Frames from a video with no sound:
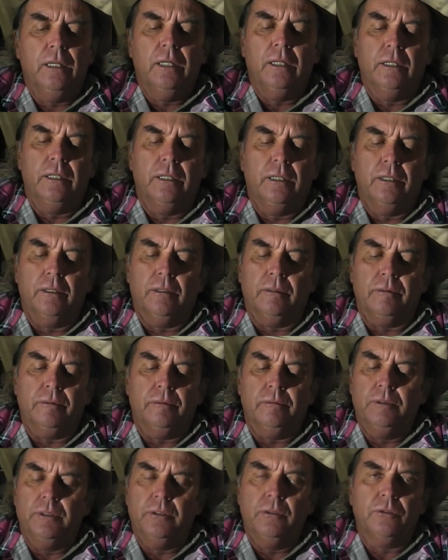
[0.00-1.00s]
Now,
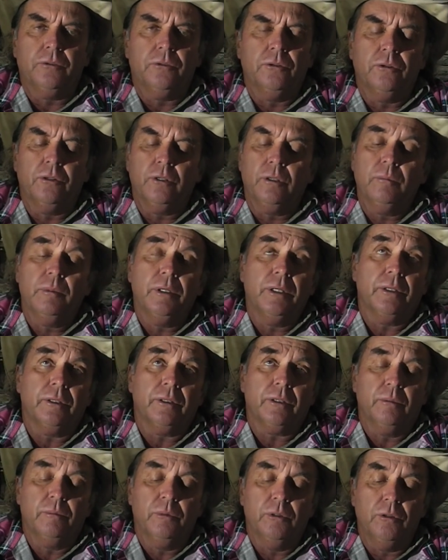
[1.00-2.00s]
we're not talking about the
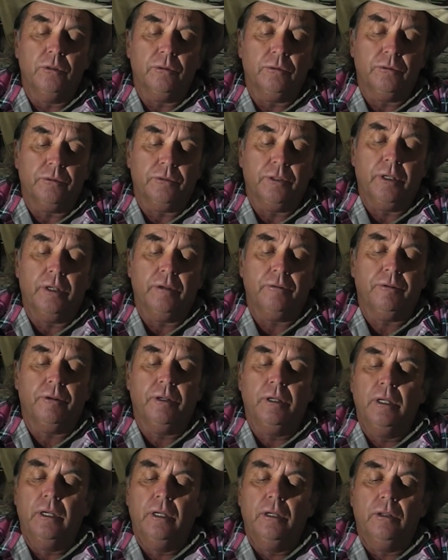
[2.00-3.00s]
commercial stuff
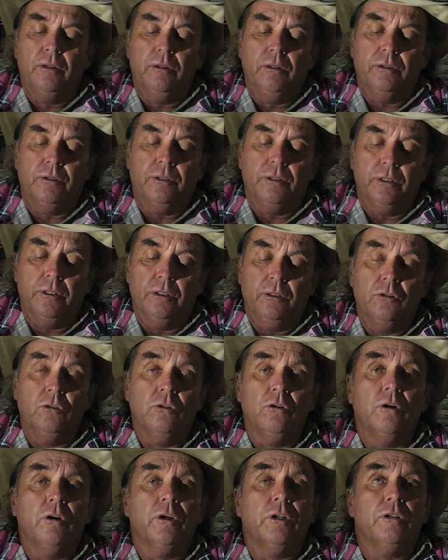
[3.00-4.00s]
that the
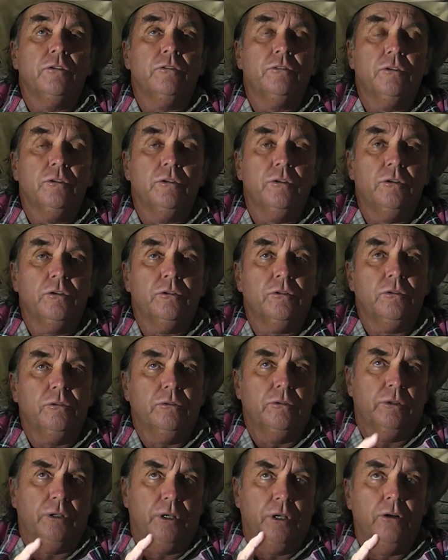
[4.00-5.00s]
lineys use,
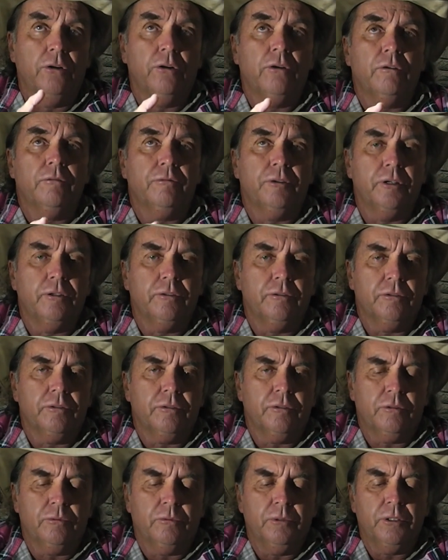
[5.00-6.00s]
or aerial fences
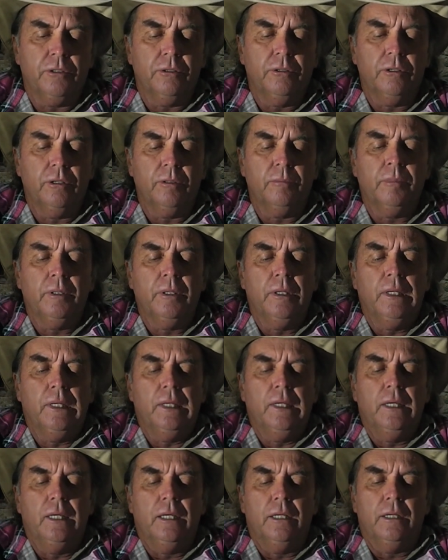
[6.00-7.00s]
as we call
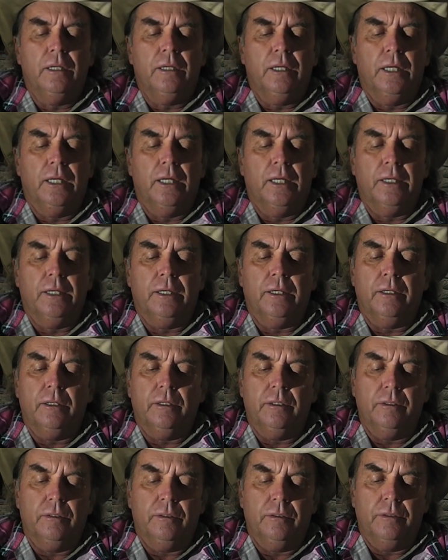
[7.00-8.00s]
them.
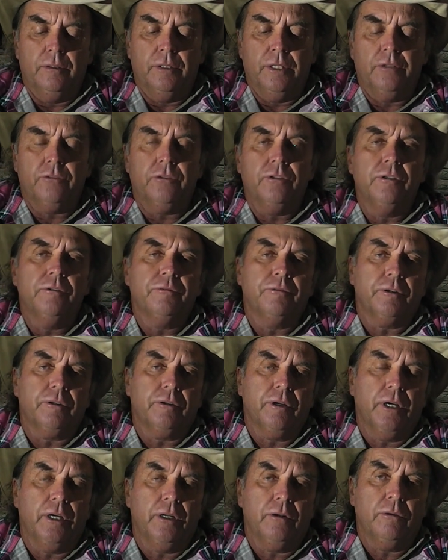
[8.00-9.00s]
That's a different
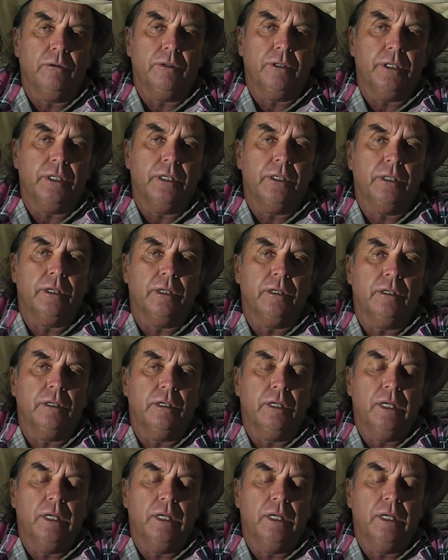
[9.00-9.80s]
grade altogether.